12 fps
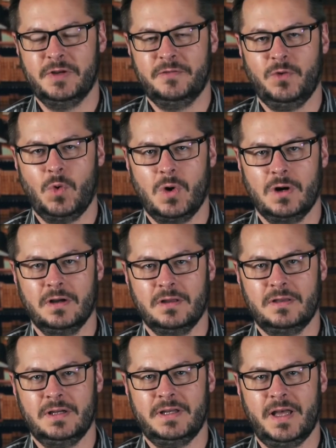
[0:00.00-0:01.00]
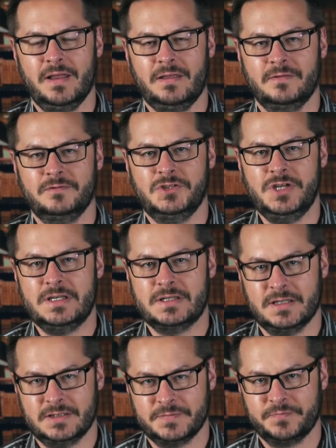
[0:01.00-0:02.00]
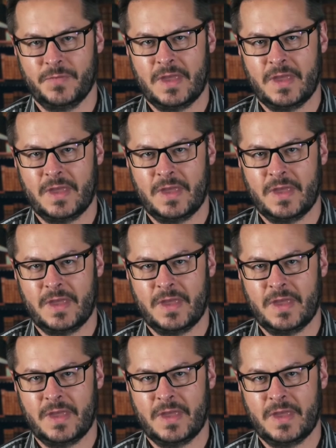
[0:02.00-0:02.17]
before the death of Jesus.